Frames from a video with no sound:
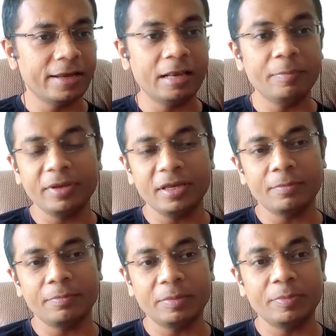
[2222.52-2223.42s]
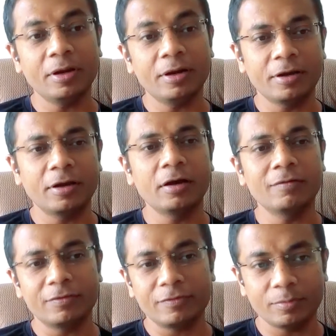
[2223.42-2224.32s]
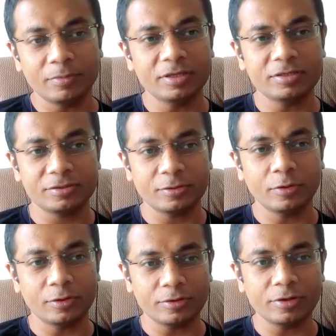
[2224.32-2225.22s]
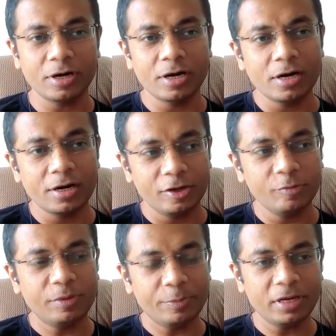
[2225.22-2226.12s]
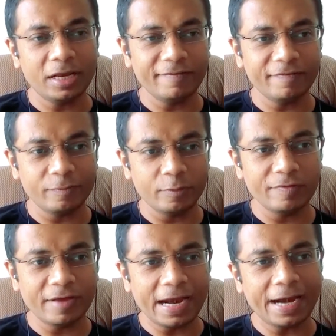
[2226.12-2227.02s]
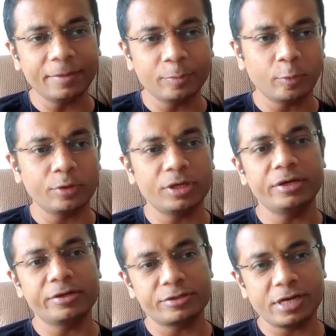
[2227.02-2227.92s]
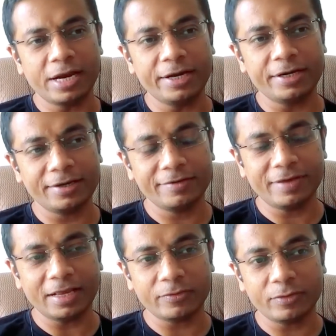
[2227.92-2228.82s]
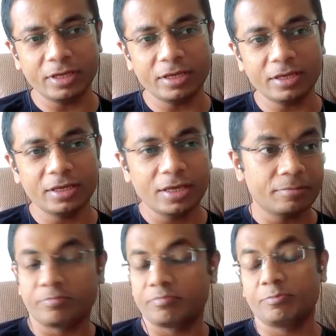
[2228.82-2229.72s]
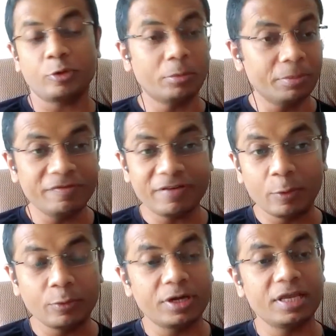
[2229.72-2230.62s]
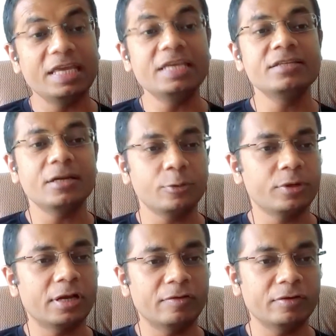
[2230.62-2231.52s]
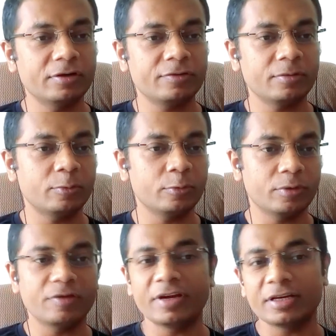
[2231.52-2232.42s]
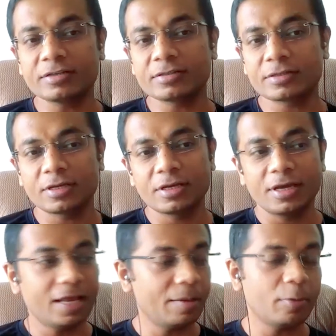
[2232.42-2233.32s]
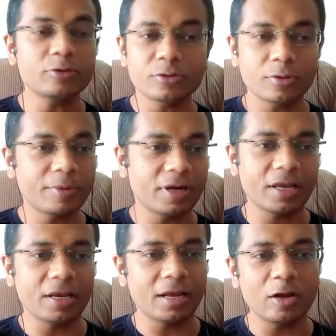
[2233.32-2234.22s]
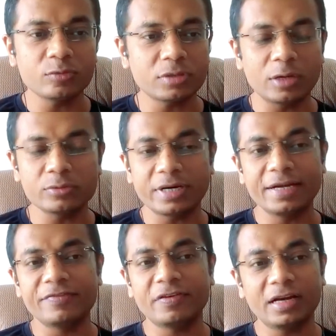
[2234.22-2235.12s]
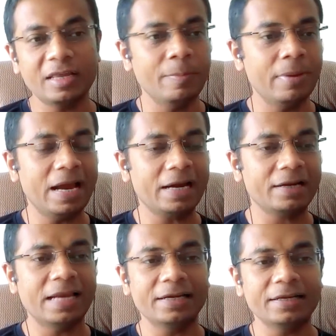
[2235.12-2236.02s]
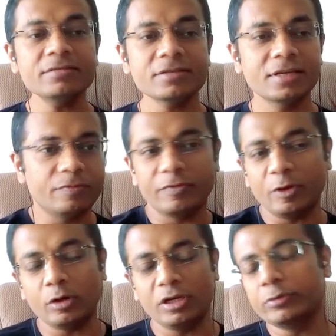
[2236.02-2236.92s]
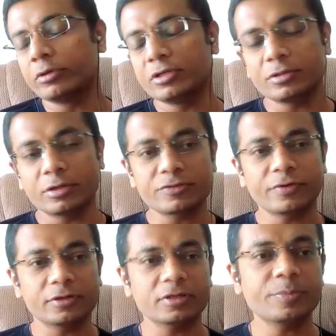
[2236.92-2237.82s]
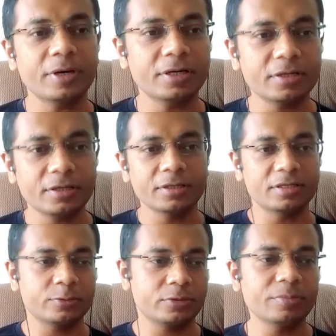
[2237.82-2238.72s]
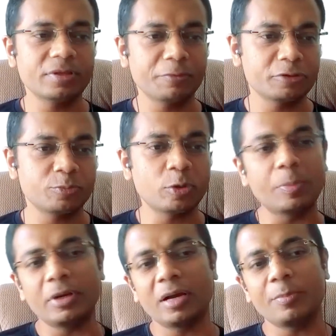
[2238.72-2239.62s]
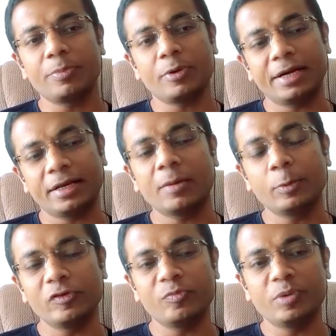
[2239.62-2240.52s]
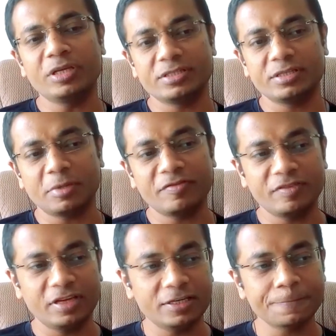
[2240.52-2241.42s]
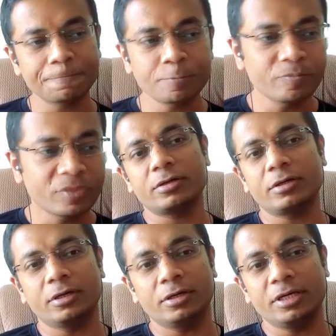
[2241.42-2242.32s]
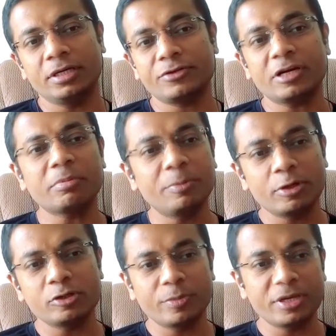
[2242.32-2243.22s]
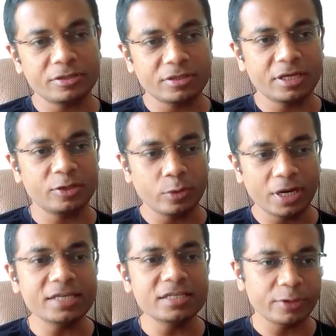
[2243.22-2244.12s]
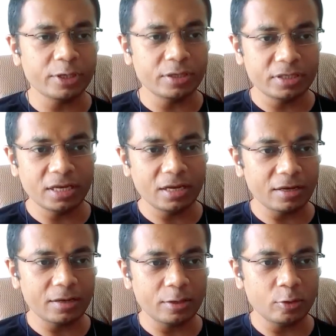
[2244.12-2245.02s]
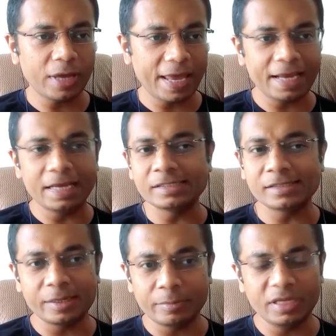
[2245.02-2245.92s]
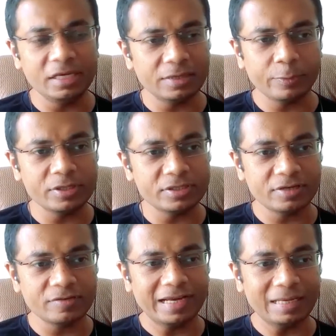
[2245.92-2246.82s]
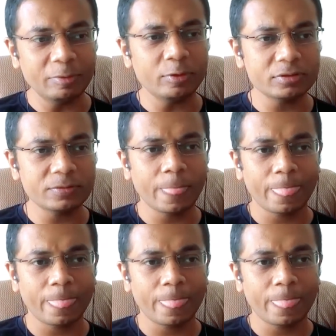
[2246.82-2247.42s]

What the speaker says: helping people recover from this. Or people who have had a protein-rich diet have actually probably found it easier to recover from coronavirus. And I'm not sure, but again, how scientifically backed that is, we all need to research further. But this is something which is popping up at a couple of places in my feed. It struck me because you mentioned that you guys were eating eggs and meat once in a while, because